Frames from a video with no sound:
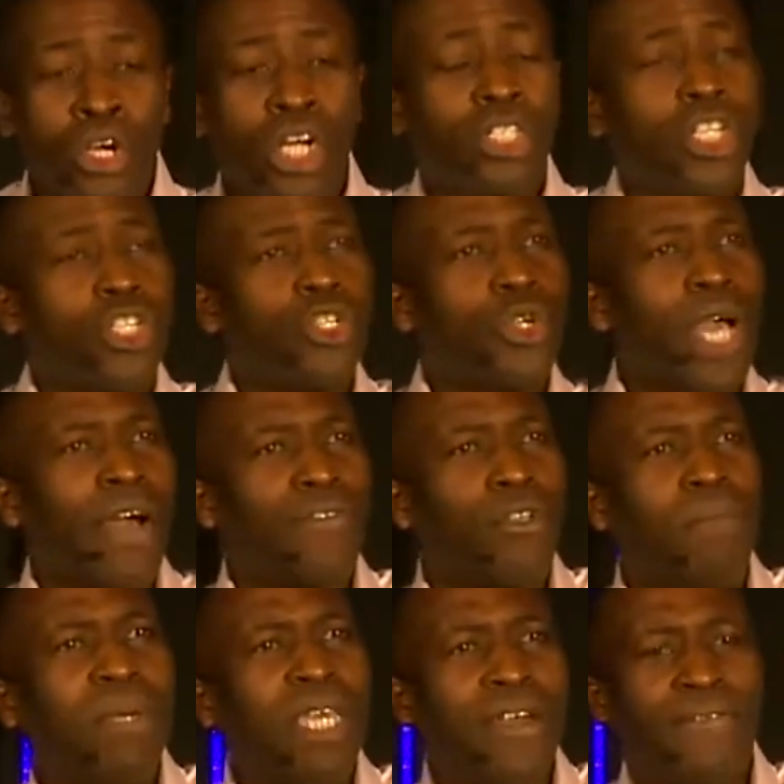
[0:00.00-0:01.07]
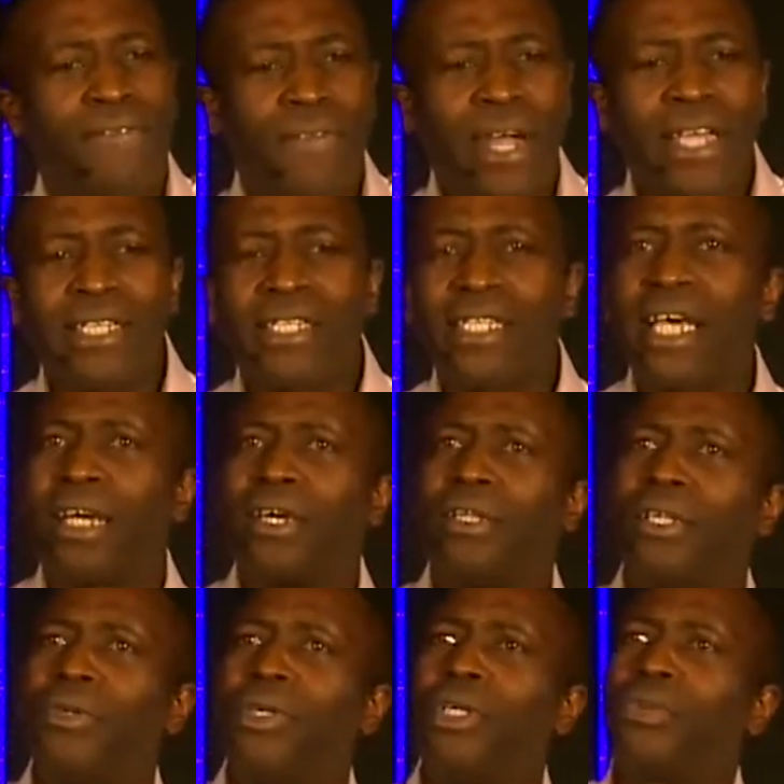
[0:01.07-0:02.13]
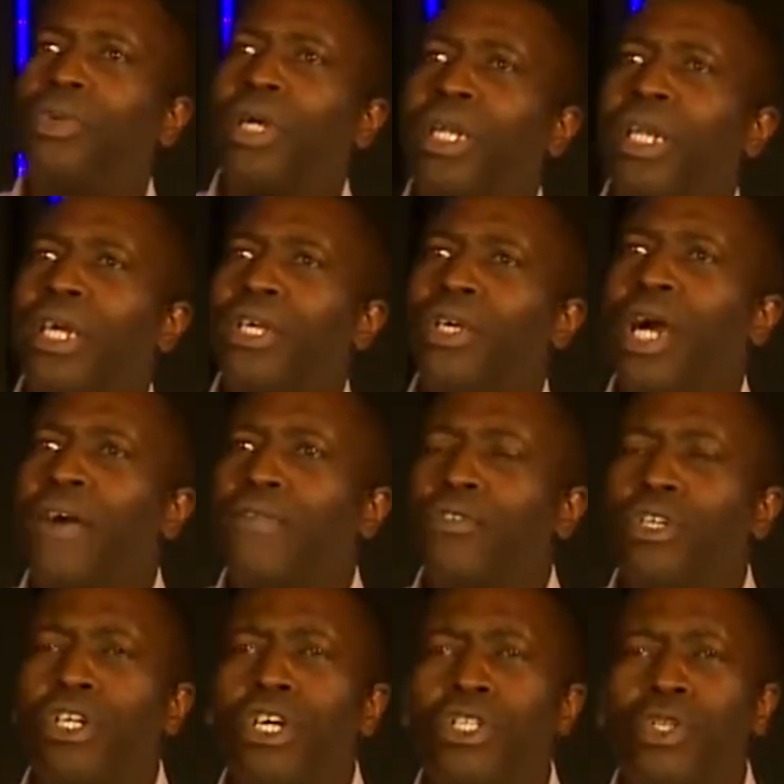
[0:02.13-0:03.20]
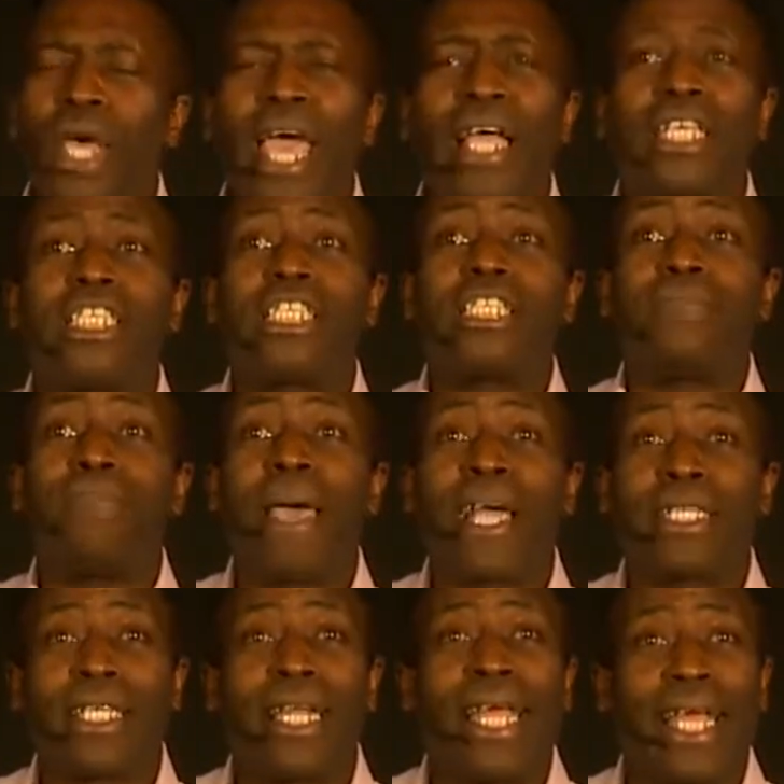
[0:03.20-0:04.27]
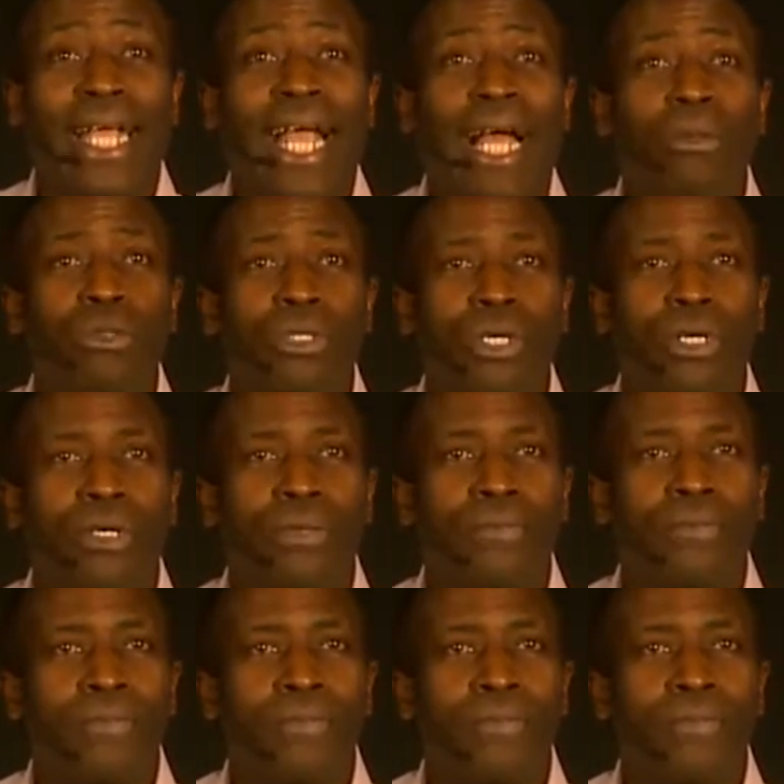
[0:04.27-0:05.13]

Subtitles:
Not just do you have to be a friend, secondly, real quickly, you have to learn to expect an encounter.